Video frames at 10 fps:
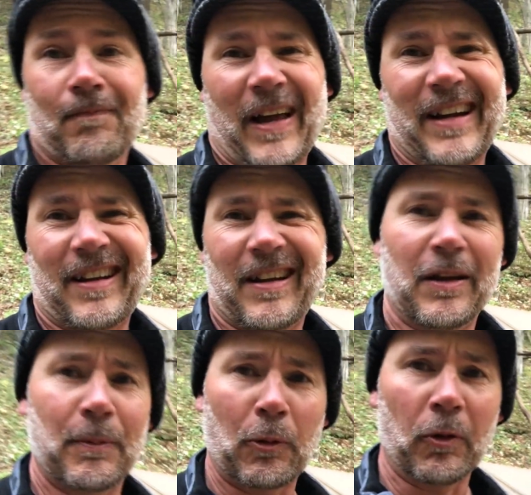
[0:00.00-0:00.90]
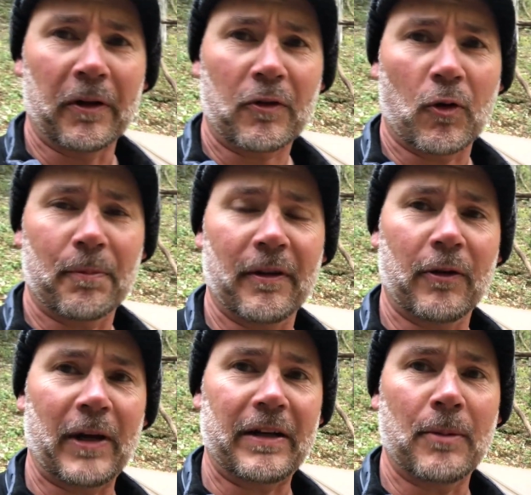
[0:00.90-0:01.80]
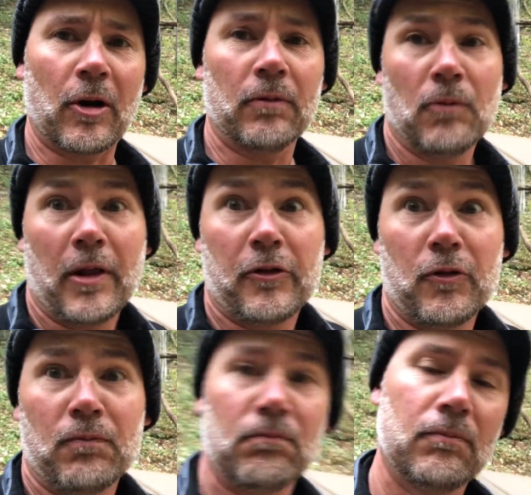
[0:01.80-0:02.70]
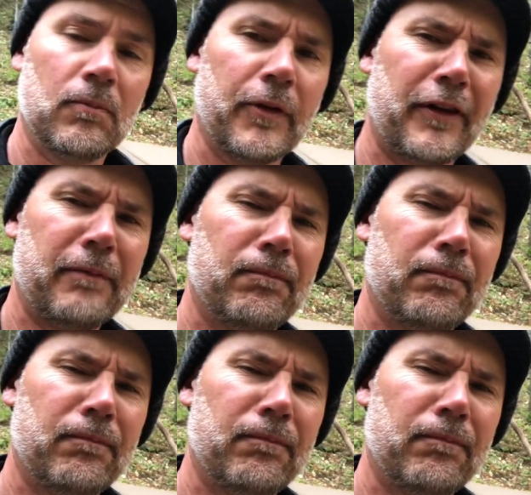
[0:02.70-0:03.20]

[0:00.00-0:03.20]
I could just be rolling his corpse in the creek tomorrow. One of the two, we'll see.